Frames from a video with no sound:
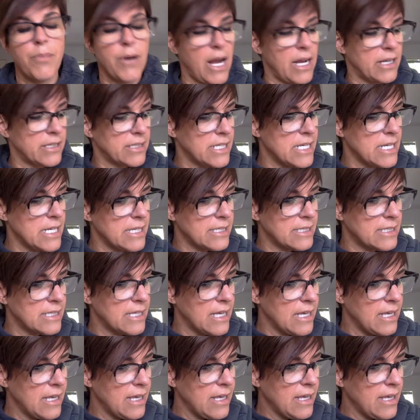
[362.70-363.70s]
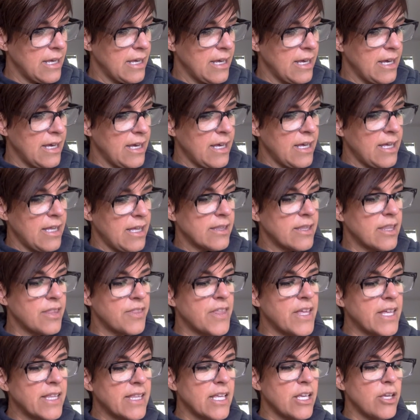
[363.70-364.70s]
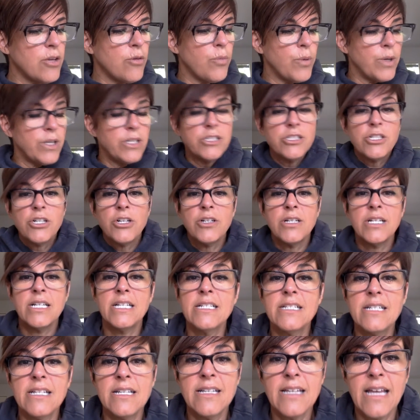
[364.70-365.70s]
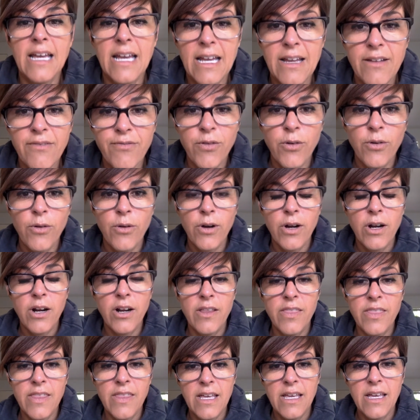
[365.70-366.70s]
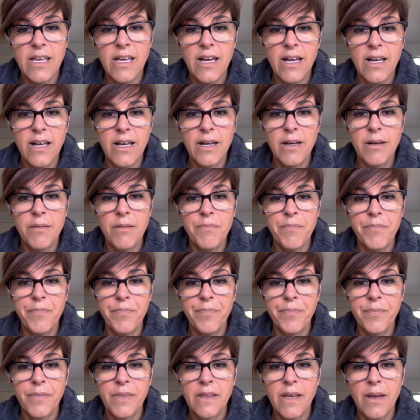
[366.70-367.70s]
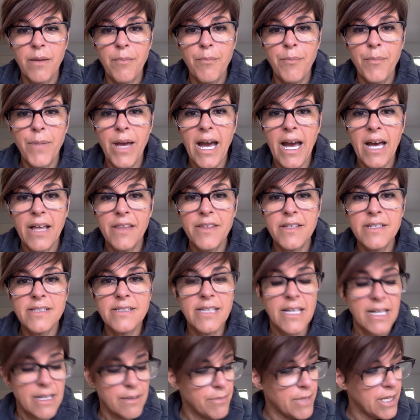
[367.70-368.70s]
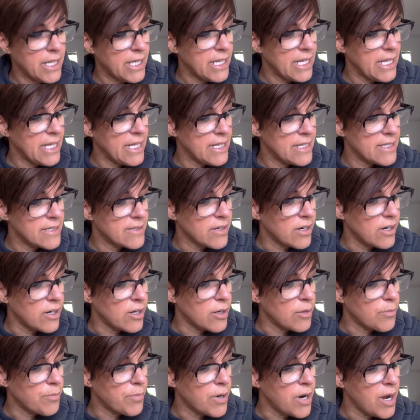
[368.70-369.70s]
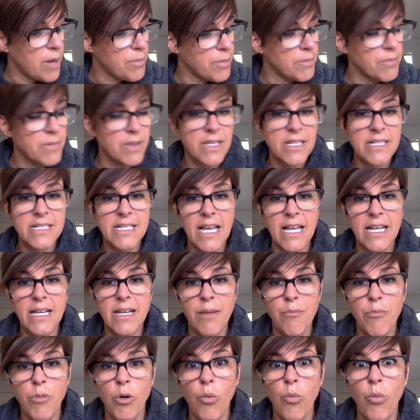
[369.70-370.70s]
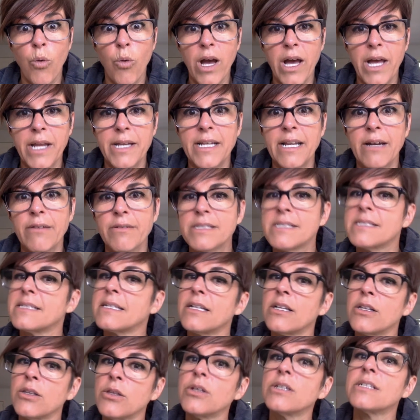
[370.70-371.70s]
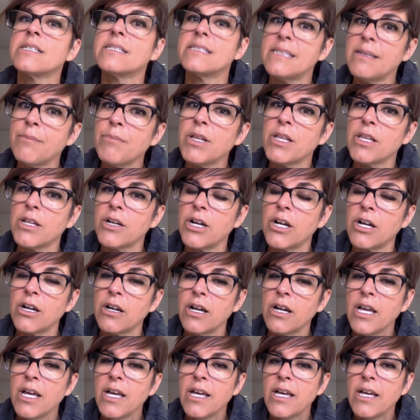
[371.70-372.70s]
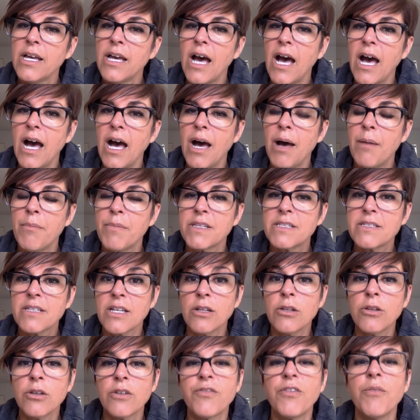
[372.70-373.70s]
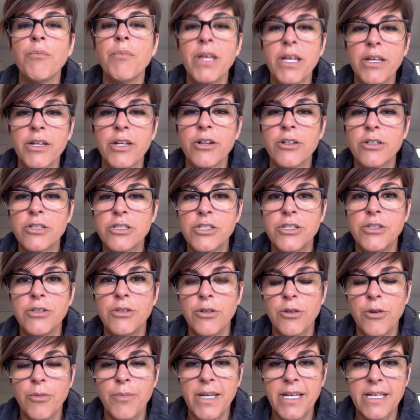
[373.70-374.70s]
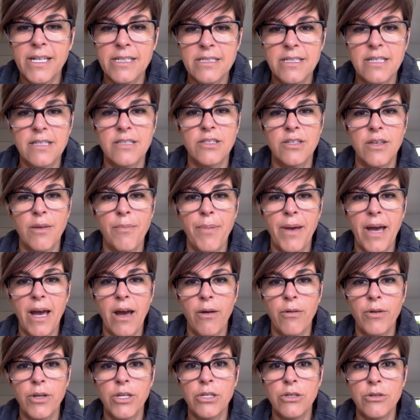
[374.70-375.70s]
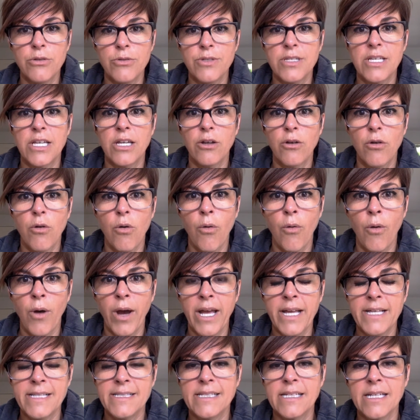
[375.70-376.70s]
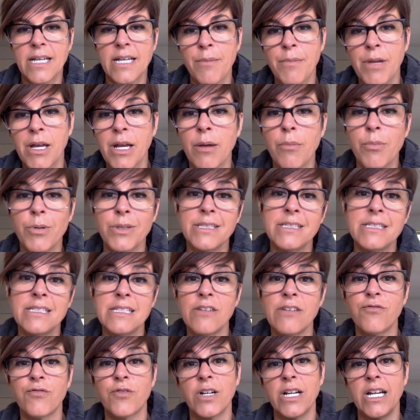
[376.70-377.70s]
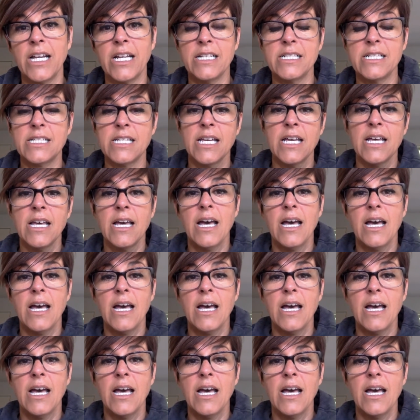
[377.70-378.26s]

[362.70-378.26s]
practice. The thing that you will turn in today for the math assignment is our problem of the day number 1. Now it's going to look similar. It's going to look familiar to you because it's about using coins and coming up with different